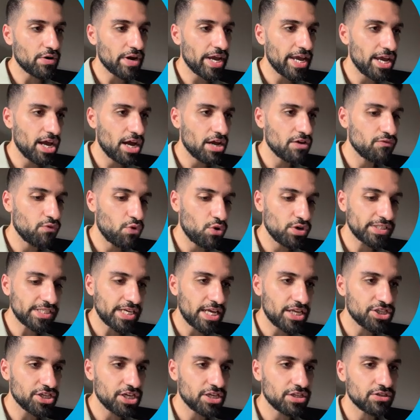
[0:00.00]
AI voice
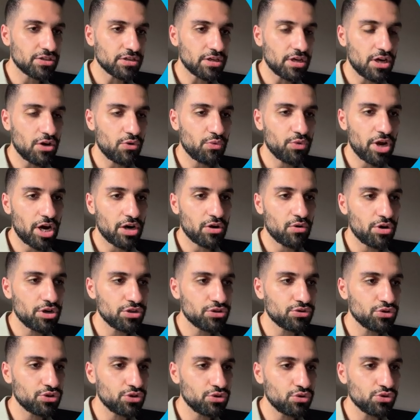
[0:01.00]
agent, we are going
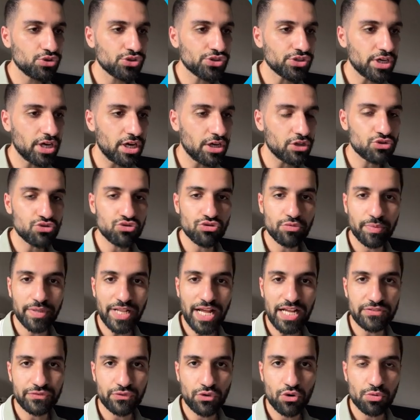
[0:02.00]
to use two
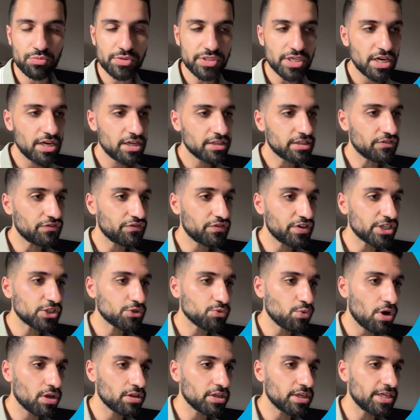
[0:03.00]
platforms. The first
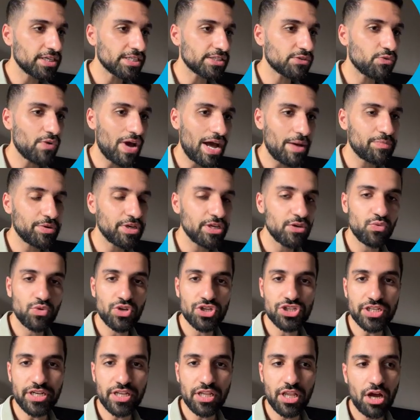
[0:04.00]
one is VAPI,
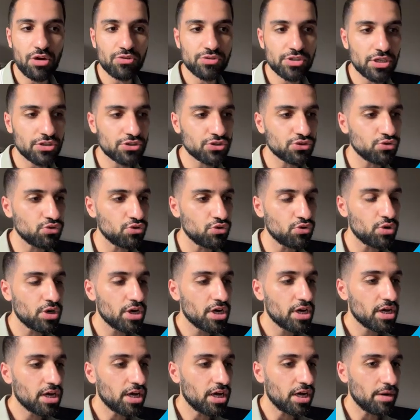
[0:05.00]
which allows us to
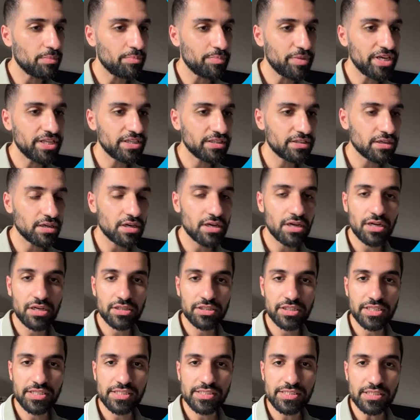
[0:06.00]
build
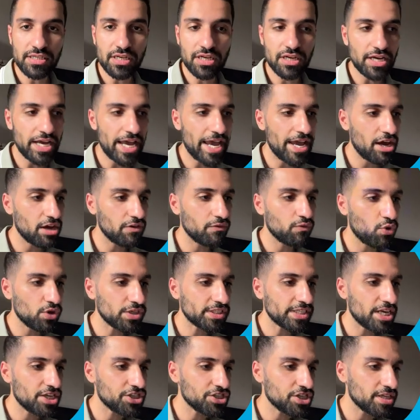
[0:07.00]
these AI
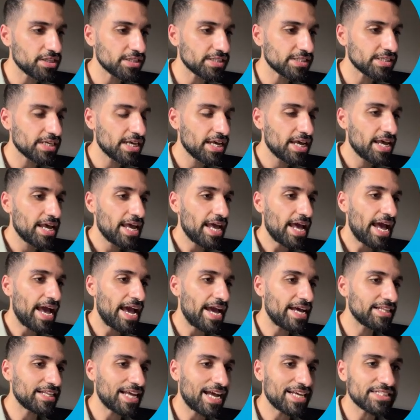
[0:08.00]
voice agents.
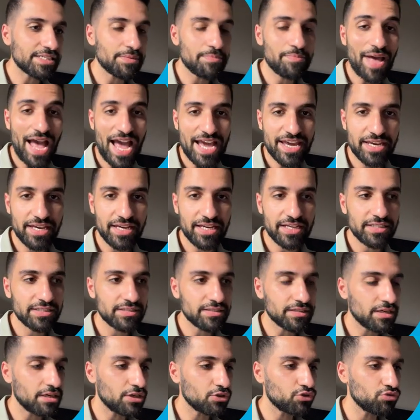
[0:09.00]
And as a backend
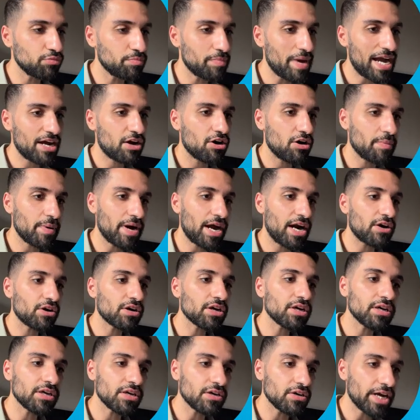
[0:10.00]
to back up
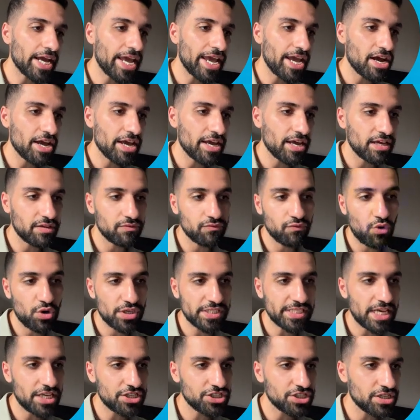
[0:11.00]
our AI
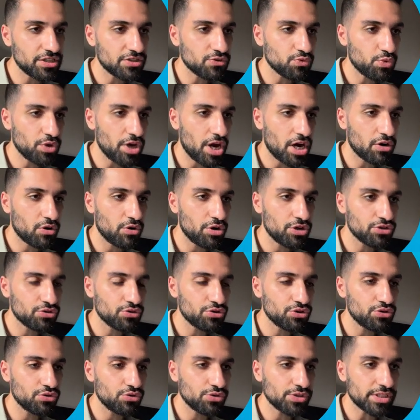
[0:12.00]
voice agent, we are going to
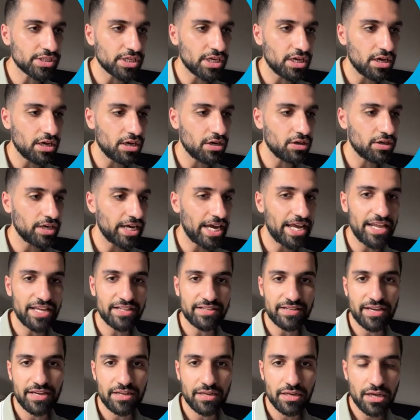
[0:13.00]
use
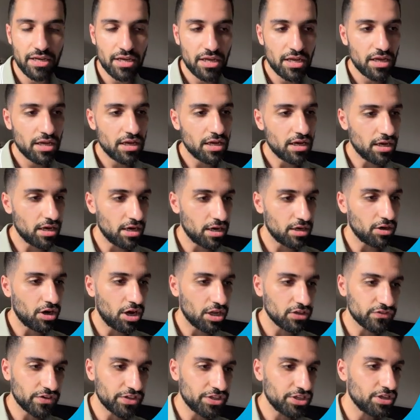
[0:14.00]
n8n.
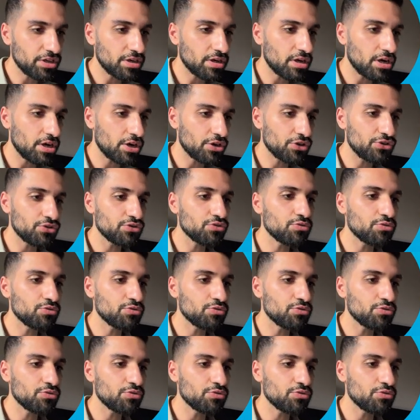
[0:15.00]
Already you